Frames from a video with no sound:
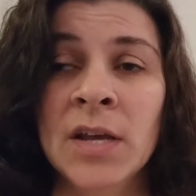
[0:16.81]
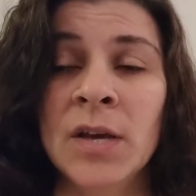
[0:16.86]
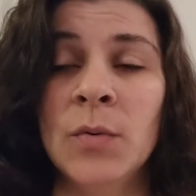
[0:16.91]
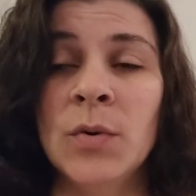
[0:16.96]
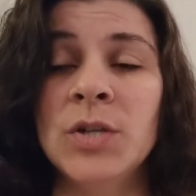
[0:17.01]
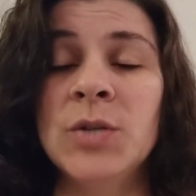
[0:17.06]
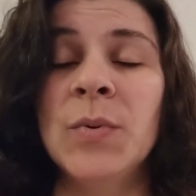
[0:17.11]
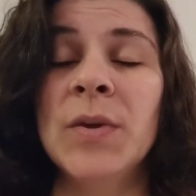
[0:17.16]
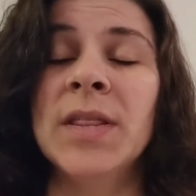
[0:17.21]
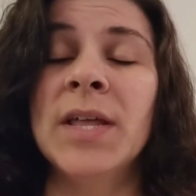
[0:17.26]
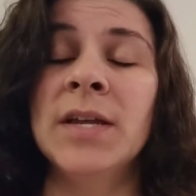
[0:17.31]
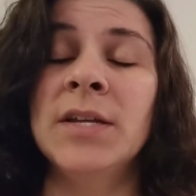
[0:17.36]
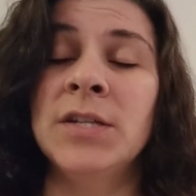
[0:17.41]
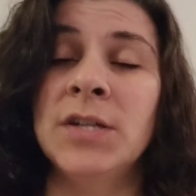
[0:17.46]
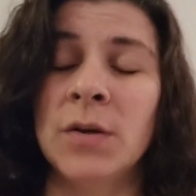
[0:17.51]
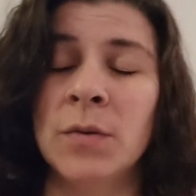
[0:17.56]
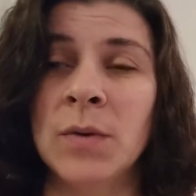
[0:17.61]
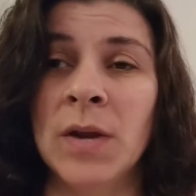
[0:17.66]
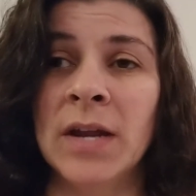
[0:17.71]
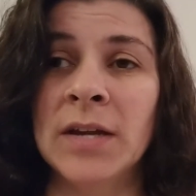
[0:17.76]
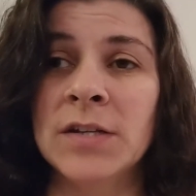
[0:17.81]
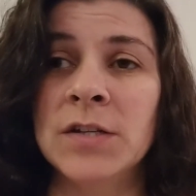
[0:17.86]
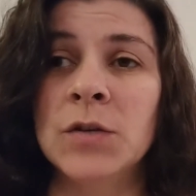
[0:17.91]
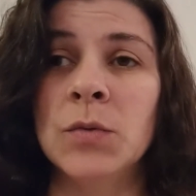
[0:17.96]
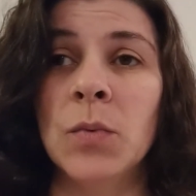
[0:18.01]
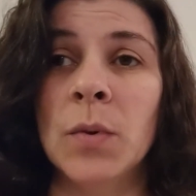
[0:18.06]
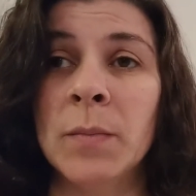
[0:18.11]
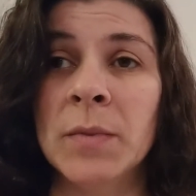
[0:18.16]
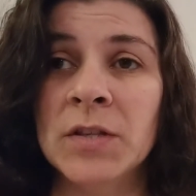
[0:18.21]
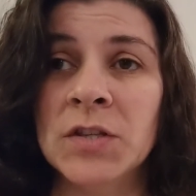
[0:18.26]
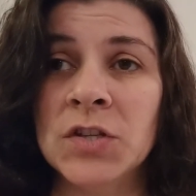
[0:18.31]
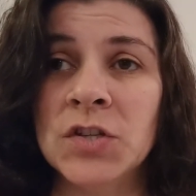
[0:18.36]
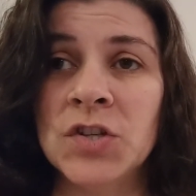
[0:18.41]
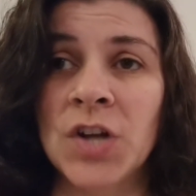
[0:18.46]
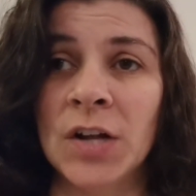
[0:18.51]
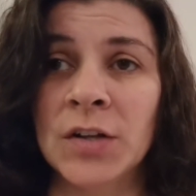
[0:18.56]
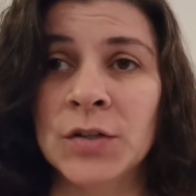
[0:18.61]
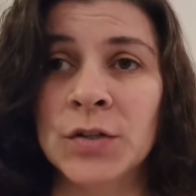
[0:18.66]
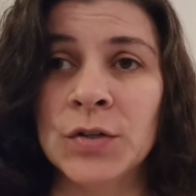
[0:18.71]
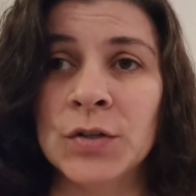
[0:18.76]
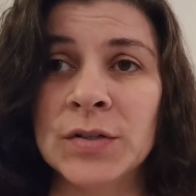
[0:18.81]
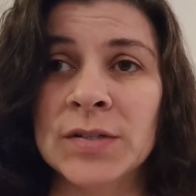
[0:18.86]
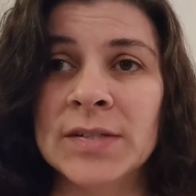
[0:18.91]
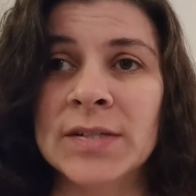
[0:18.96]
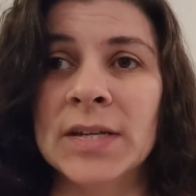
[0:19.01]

which we then donate to women's shelters